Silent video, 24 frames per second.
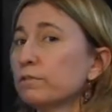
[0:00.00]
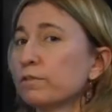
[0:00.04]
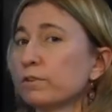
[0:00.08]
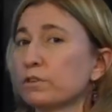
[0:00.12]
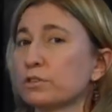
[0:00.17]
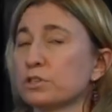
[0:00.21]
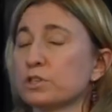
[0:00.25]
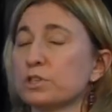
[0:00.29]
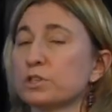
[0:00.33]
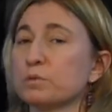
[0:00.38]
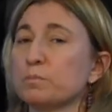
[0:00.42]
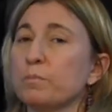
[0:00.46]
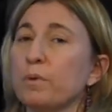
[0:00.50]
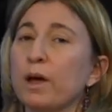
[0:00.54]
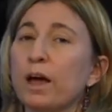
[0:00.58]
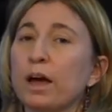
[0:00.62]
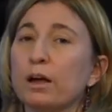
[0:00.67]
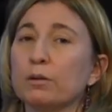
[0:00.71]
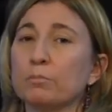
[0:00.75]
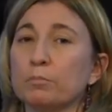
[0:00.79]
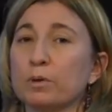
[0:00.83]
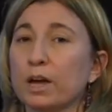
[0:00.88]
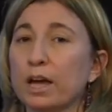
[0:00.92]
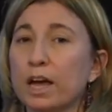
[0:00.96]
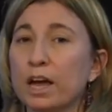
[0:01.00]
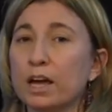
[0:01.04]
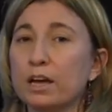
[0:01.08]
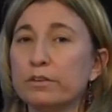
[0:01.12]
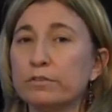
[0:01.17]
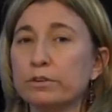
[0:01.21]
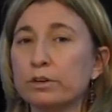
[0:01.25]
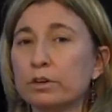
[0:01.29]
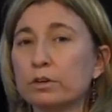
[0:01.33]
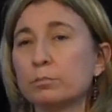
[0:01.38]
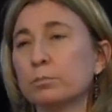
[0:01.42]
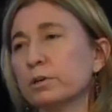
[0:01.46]
versus bad
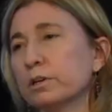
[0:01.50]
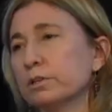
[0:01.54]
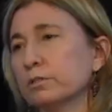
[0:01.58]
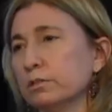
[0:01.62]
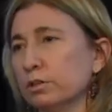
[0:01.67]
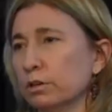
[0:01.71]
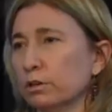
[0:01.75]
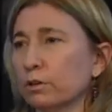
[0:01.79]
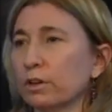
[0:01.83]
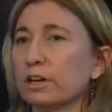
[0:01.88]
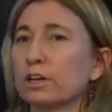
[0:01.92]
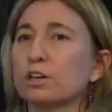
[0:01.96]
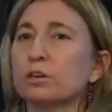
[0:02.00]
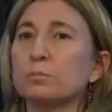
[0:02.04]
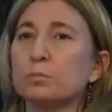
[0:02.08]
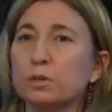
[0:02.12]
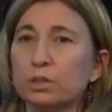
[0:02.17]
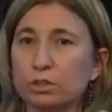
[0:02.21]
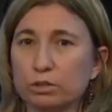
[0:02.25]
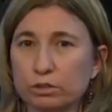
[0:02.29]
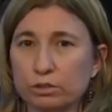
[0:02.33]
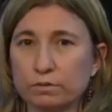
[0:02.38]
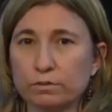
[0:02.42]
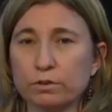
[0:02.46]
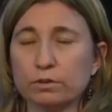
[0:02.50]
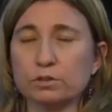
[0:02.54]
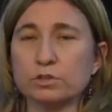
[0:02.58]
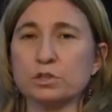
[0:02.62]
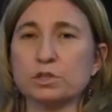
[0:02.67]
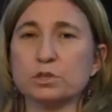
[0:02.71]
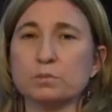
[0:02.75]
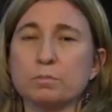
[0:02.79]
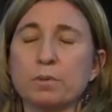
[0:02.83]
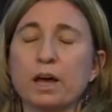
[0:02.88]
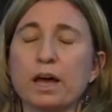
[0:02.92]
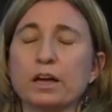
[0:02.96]
behavior, but that could be good
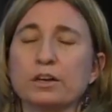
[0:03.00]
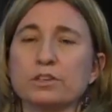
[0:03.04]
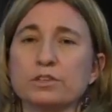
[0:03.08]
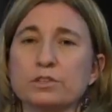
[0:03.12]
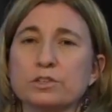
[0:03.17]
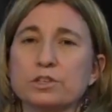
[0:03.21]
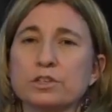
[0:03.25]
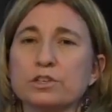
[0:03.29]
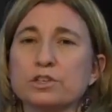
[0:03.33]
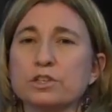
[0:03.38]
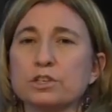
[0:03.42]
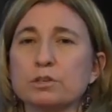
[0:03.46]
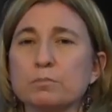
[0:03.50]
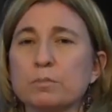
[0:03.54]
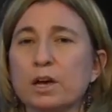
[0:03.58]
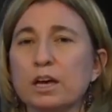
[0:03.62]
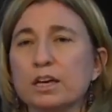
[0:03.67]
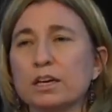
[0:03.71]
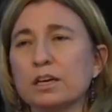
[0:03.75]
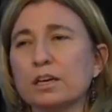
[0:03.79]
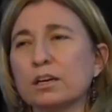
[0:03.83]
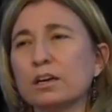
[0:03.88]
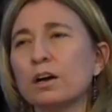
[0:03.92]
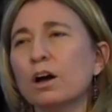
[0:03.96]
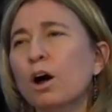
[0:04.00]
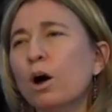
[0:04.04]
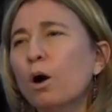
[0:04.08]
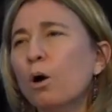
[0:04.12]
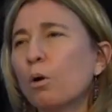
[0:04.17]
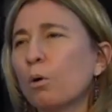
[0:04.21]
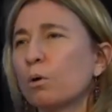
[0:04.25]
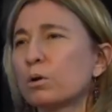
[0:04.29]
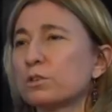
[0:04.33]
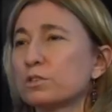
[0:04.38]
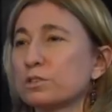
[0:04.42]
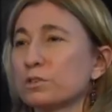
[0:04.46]
versus bad decision making,
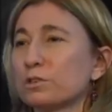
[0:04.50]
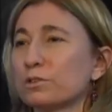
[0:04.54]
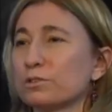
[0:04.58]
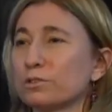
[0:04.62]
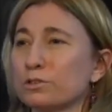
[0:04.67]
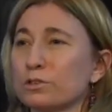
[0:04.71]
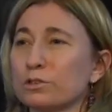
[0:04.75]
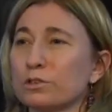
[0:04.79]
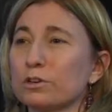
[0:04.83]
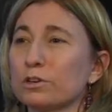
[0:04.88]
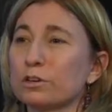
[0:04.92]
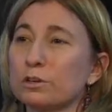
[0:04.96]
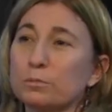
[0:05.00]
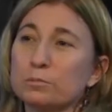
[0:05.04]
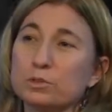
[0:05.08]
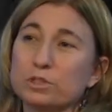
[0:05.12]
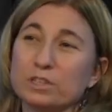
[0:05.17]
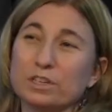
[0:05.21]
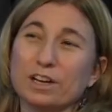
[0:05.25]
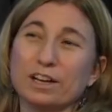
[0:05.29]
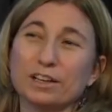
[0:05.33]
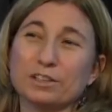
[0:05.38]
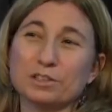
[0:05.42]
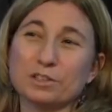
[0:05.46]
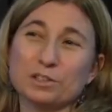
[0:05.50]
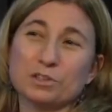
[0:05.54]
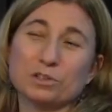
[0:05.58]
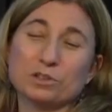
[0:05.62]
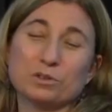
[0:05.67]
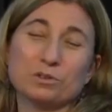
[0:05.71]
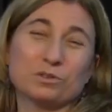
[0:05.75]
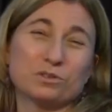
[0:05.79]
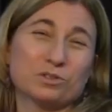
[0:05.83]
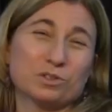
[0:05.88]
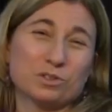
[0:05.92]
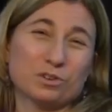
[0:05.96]
or in certain circumstances
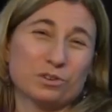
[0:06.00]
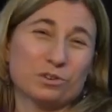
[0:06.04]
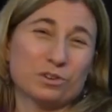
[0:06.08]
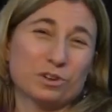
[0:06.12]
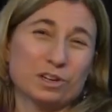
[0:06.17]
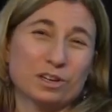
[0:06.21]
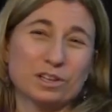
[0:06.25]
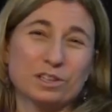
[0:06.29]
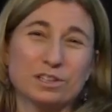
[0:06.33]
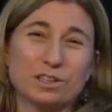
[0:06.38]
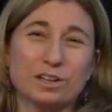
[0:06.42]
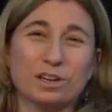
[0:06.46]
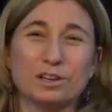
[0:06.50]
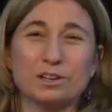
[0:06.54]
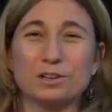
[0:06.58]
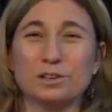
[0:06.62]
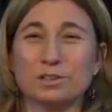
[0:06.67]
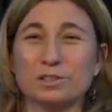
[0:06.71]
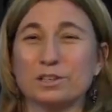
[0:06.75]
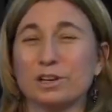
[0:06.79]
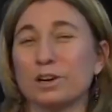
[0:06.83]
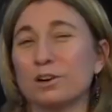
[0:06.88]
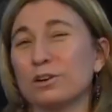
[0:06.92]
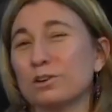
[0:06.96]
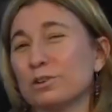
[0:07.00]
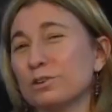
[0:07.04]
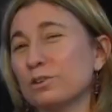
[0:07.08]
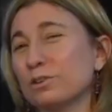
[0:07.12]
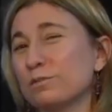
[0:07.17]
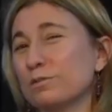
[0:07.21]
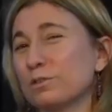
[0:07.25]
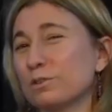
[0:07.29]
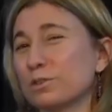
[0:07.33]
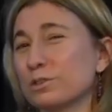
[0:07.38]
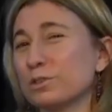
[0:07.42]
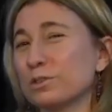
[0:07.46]
to a certain extent, you could say a
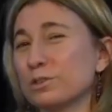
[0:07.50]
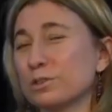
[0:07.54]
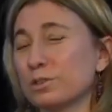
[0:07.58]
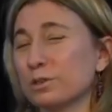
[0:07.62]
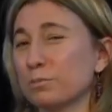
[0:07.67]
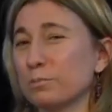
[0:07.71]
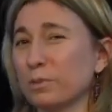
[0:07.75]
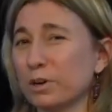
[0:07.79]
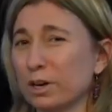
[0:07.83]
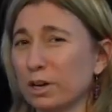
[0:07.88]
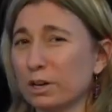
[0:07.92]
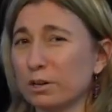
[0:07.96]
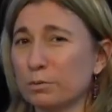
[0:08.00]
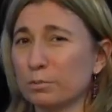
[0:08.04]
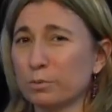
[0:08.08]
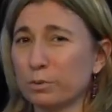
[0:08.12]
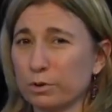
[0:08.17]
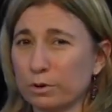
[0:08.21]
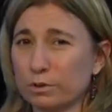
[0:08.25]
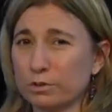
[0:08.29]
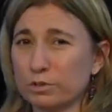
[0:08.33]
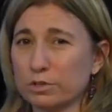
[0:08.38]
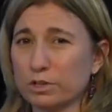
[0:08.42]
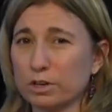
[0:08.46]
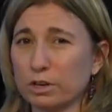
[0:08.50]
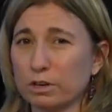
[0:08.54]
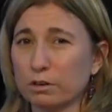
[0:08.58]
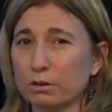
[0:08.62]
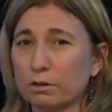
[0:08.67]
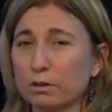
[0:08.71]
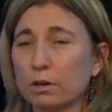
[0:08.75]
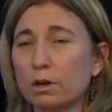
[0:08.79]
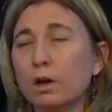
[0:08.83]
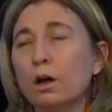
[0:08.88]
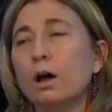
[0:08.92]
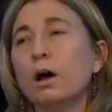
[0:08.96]
good versus a bad person.
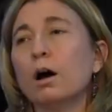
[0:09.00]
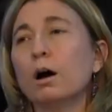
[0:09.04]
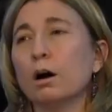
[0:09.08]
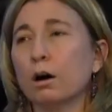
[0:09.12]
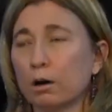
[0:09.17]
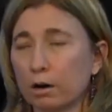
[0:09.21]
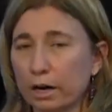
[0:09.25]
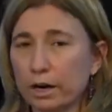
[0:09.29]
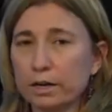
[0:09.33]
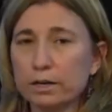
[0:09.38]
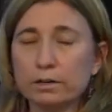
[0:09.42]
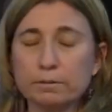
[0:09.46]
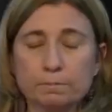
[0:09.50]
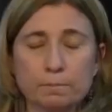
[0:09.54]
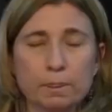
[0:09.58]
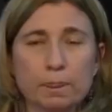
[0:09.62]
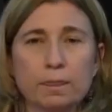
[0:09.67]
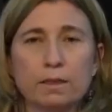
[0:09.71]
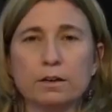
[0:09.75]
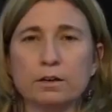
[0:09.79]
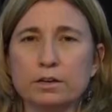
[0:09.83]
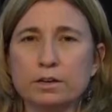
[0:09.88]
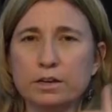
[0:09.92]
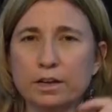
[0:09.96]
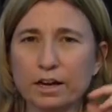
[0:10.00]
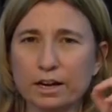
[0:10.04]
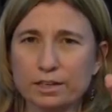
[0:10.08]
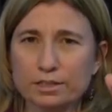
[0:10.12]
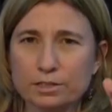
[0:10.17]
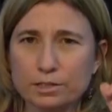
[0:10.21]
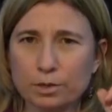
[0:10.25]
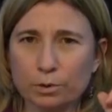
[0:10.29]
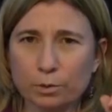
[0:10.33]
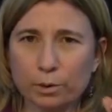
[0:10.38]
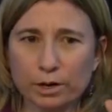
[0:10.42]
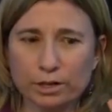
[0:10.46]
All right,
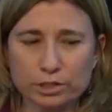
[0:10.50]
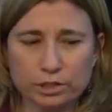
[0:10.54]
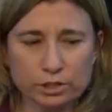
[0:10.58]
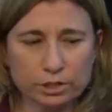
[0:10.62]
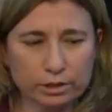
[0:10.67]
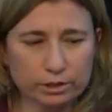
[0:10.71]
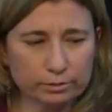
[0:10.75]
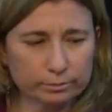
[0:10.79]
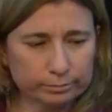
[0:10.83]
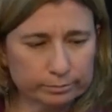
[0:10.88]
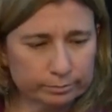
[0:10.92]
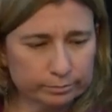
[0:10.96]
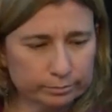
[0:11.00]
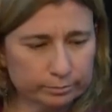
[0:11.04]
next question.